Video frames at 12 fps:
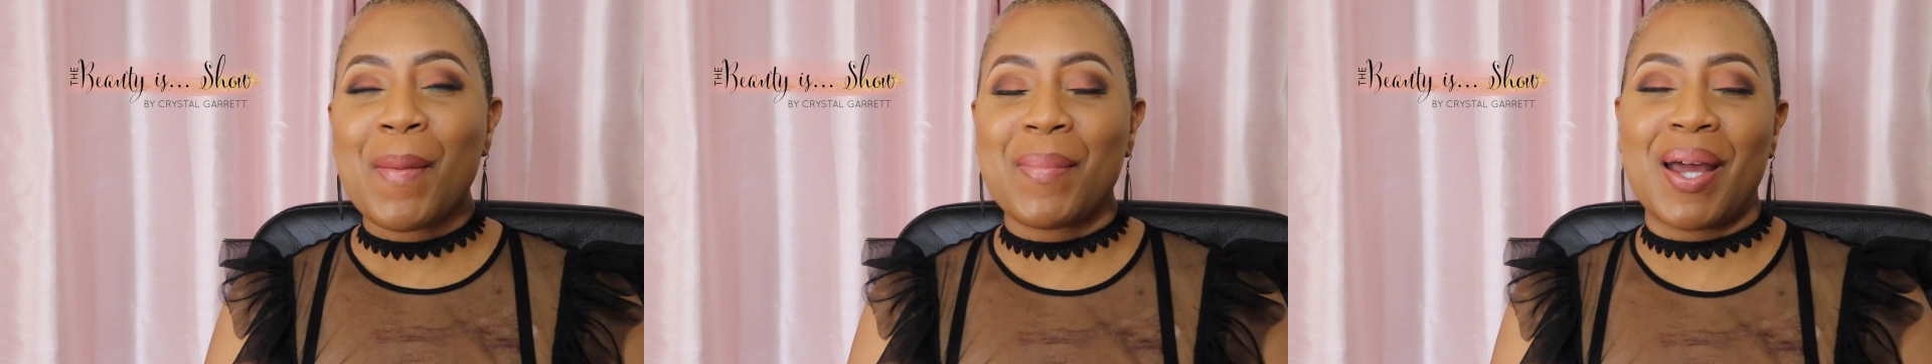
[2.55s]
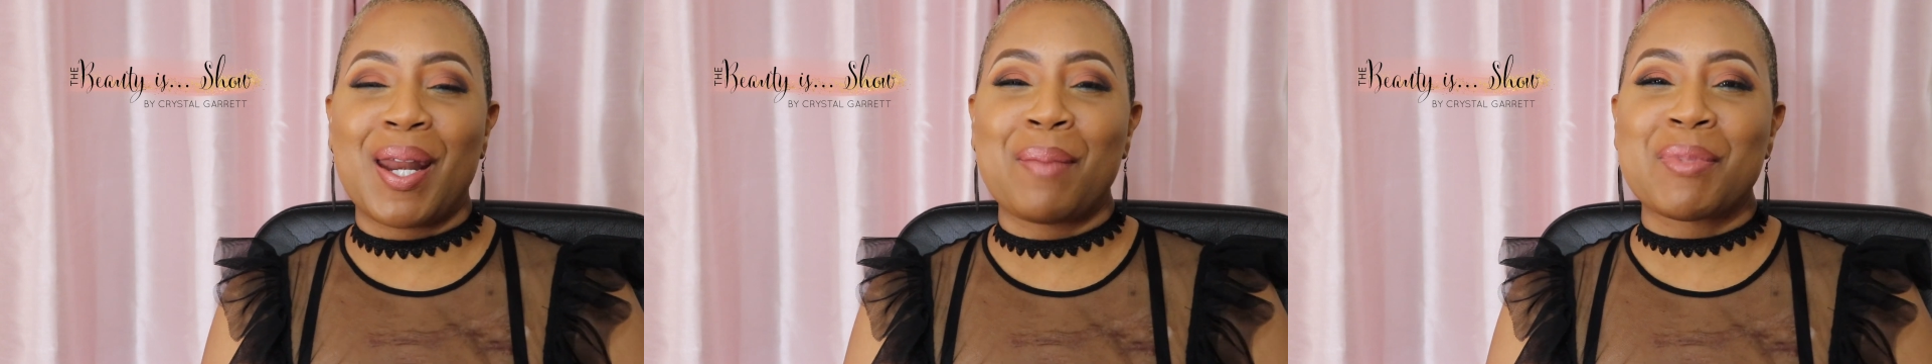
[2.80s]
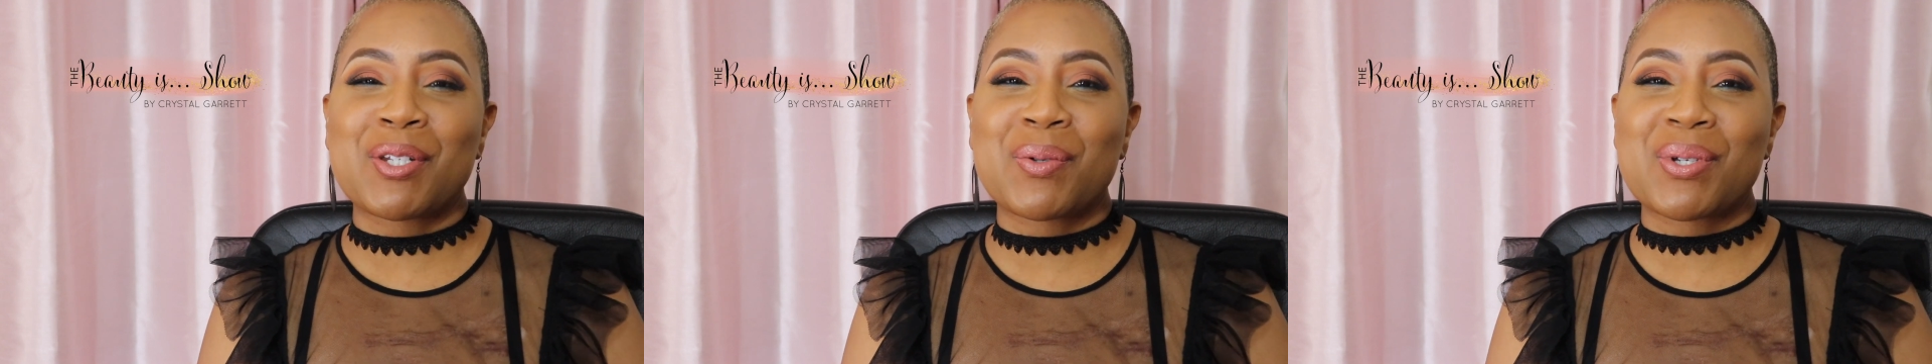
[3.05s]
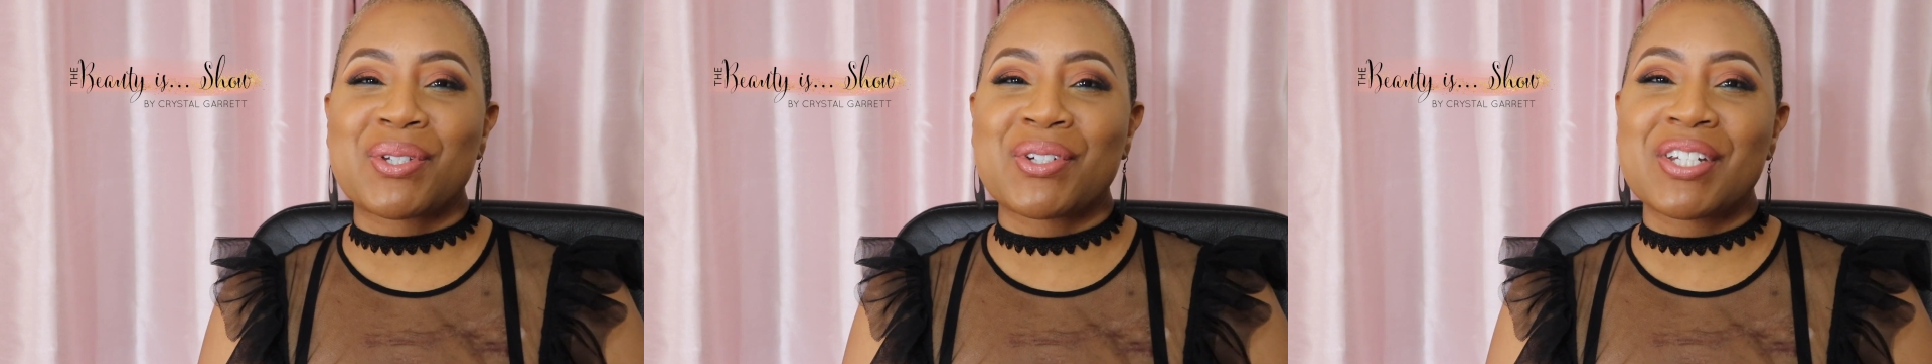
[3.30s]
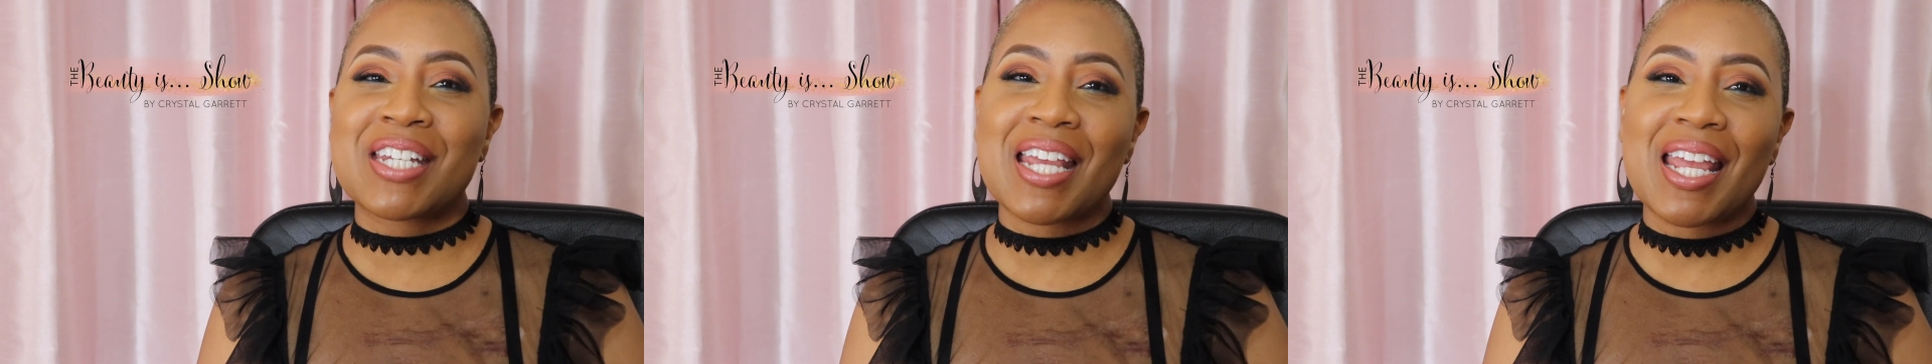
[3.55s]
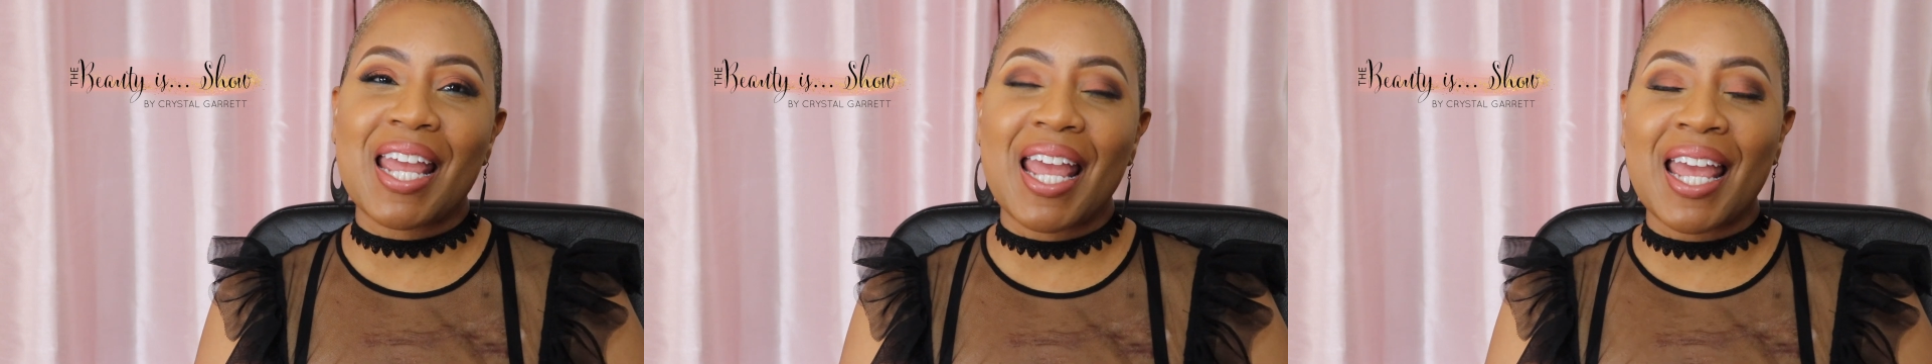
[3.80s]
My name is Crystal
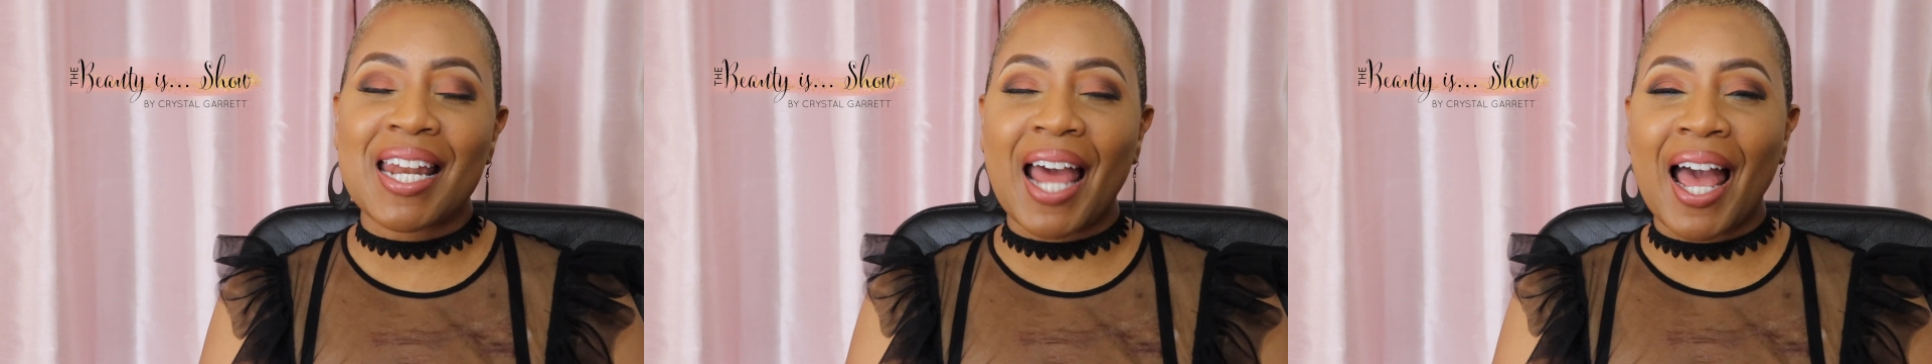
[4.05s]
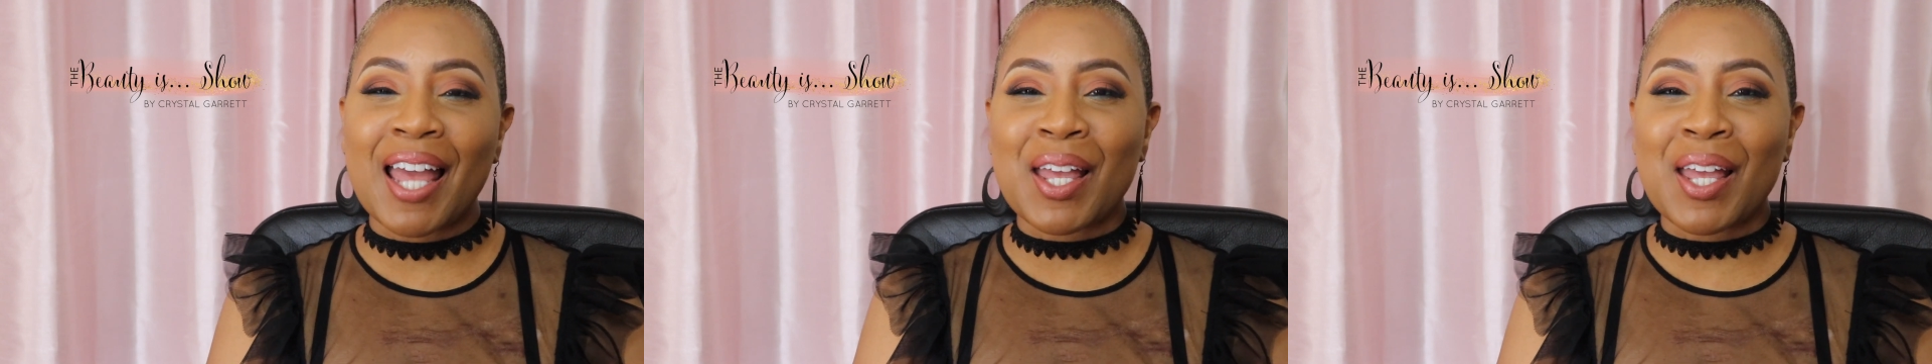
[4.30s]
G and I